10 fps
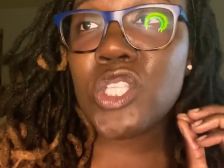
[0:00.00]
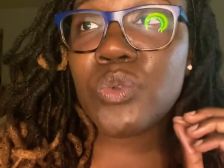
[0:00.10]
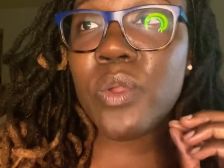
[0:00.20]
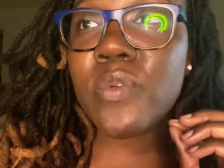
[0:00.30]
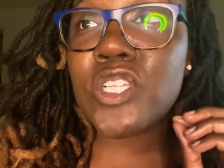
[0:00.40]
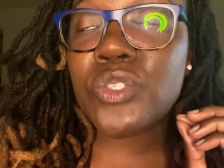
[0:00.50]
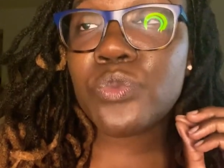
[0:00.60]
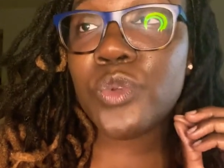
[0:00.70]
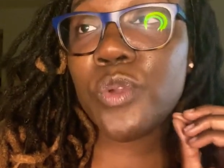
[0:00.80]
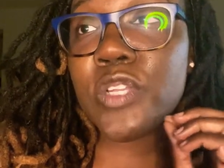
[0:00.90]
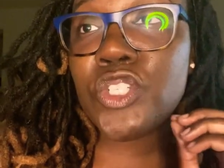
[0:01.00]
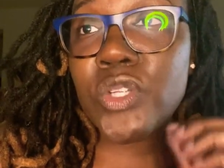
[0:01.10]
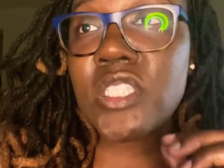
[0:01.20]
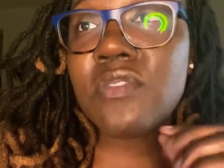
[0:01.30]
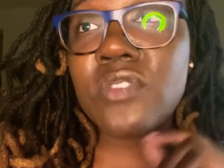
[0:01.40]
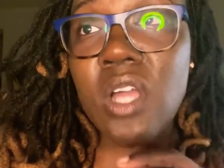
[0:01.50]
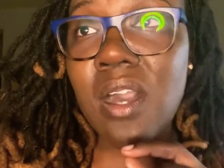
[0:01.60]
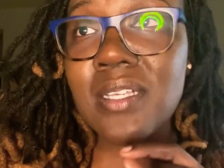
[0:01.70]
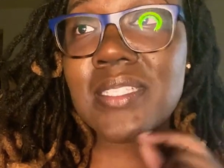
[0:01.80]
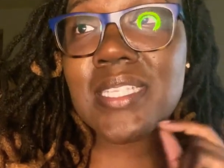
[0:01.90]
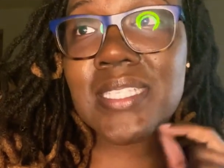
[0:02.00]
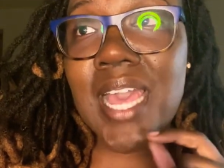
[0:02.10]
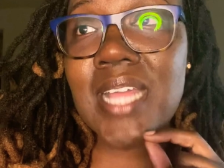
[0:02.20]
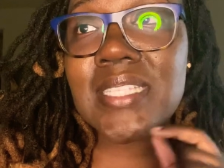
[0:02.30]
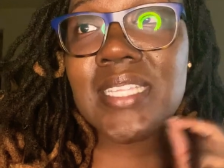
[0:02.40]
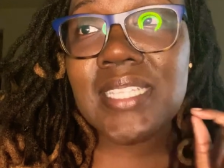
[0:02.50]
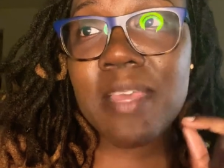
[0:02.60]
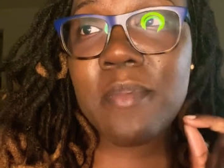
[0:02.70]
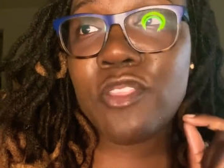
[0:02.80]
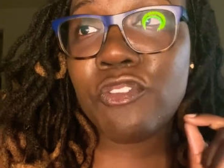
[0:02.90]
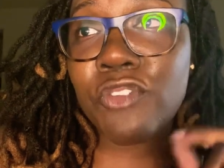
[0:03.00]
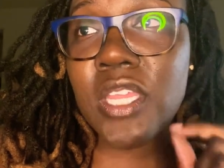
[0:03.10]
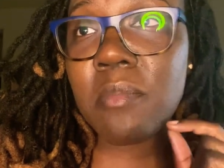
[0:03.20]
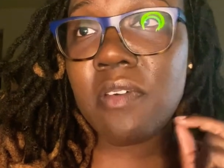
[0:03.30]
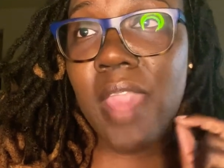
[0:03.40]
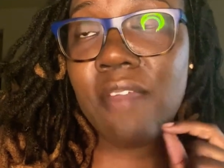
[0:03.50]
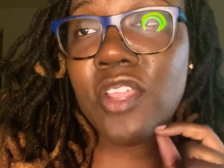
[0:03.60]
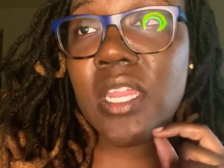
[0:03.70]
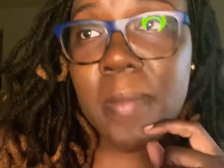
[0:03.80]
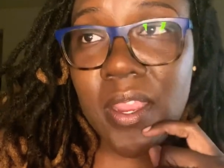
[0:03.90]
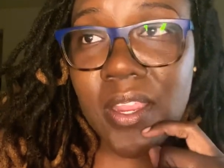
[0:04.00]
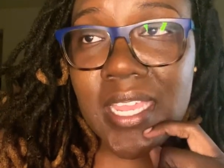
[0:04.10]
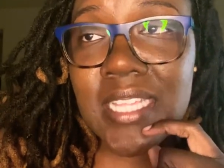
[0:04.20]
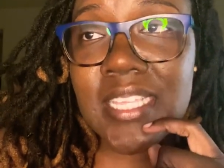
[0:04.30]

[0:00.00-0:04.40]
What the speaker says: were restrictive laws designed to limit the freedom of African Americans